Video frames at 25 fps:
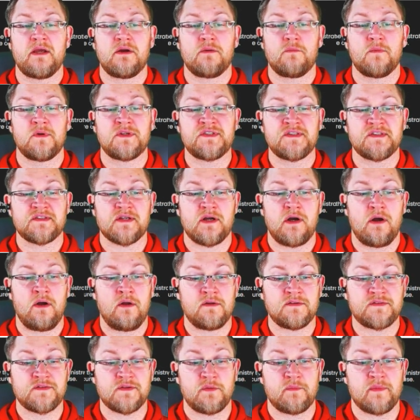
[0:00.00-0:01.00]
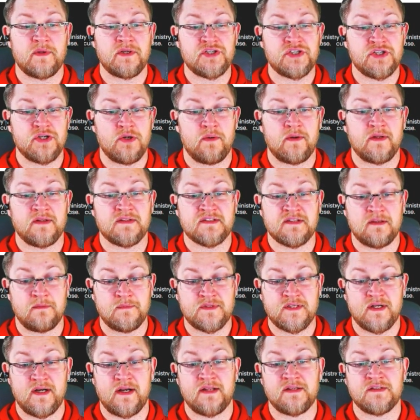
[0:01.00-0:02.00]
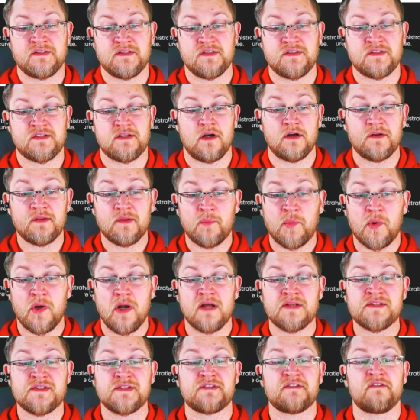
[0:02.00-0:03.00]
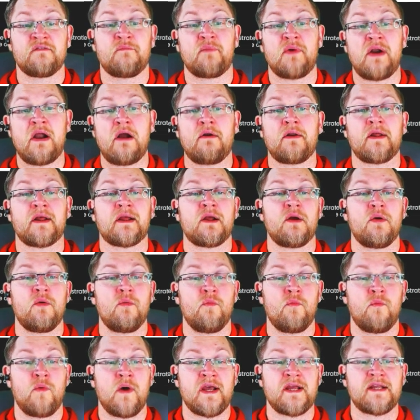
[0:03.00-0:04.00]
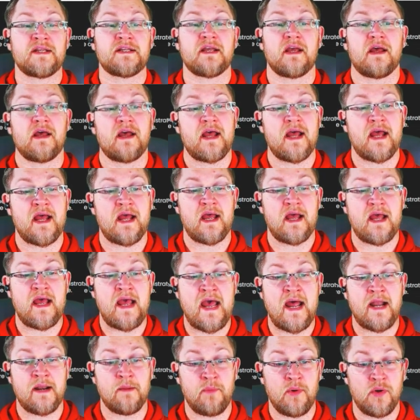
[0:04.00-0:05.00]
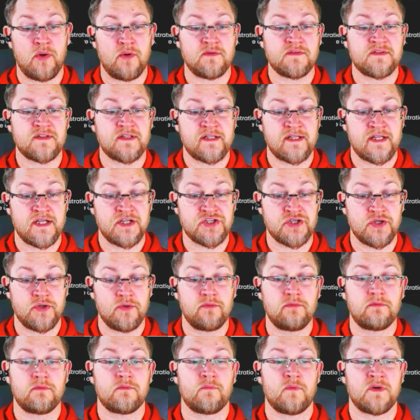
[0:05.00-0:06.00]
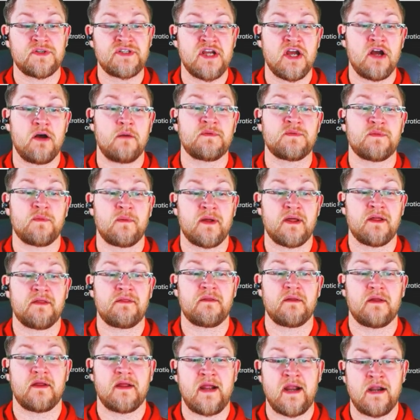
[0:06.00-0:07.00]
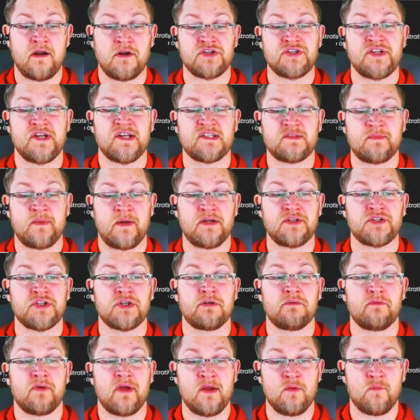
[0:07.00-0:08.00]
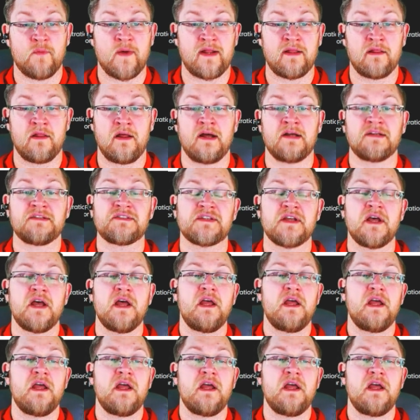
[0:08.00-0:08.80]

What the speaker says: which has also been shown in some studies to start the process of browning white adipose tissue, which helps with energy expenditure and weight loss.